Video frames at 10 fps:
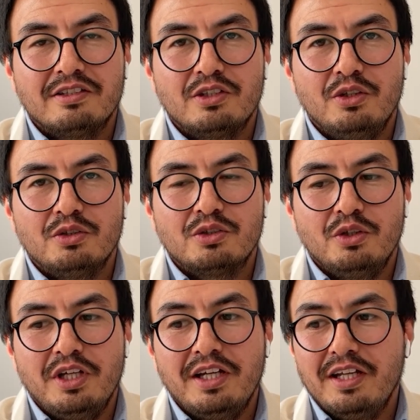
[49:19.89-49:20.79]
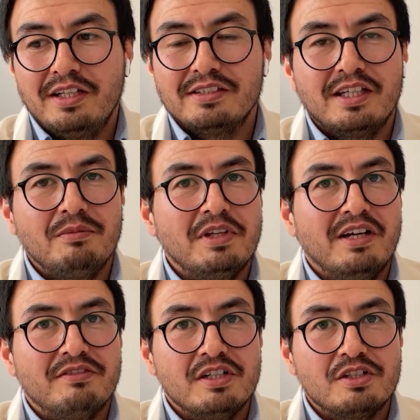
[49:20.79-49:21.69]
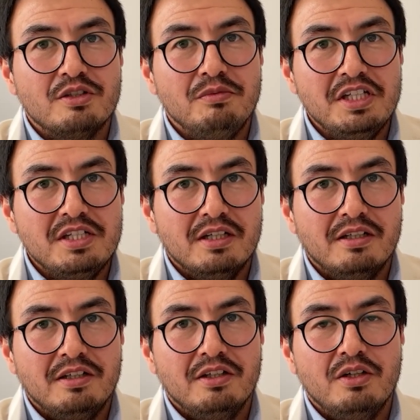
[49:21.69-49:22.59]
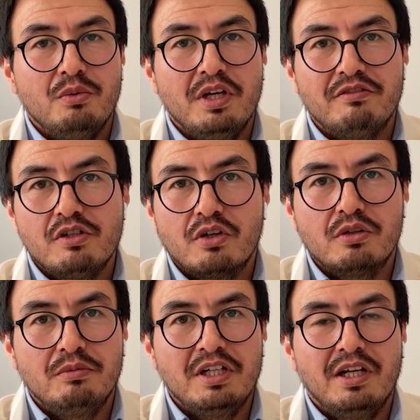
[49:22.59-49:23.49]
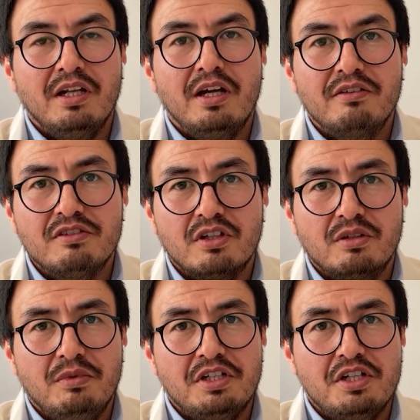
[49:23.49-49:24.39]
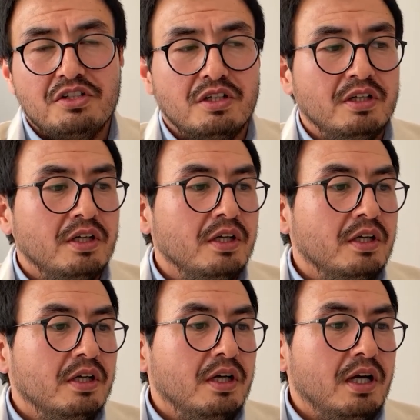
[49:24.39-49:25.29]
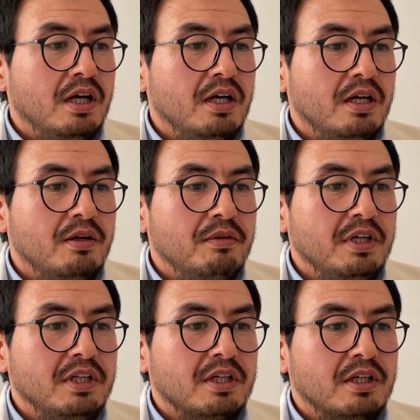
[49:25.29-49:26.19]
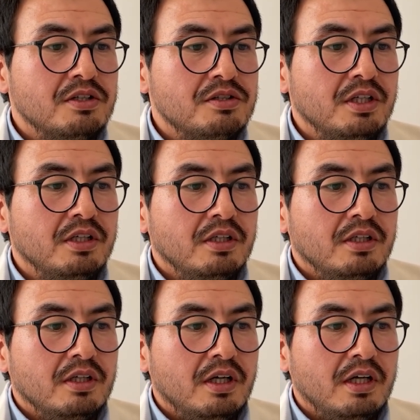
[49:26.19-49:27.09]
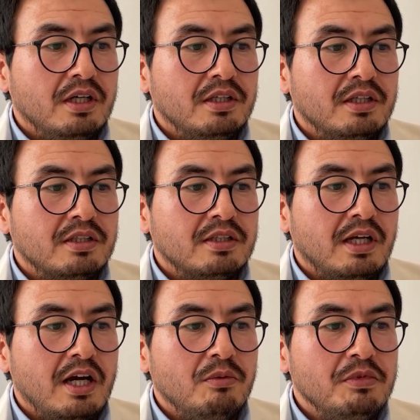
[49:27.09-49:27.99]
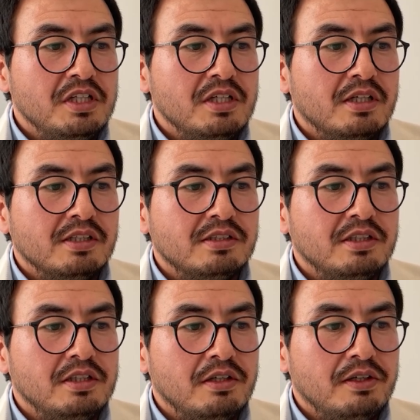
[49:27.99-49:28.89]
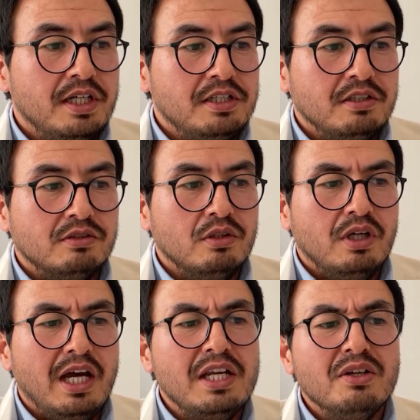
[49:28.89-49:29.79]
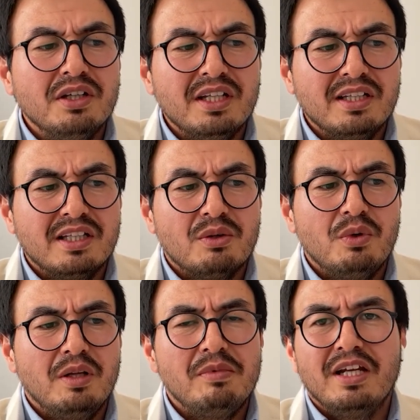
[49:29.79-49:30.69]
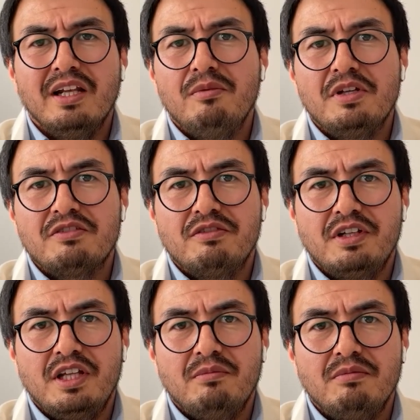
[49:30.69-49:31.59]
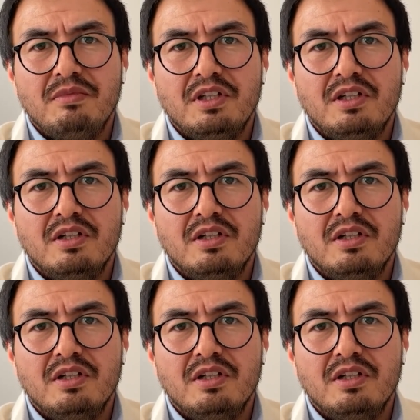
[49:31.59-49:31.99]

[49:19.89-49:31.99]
So and the same they have done to media. We have a lot of documentation in the country that how media is deteriorating. So I don't think there will be a limit for them.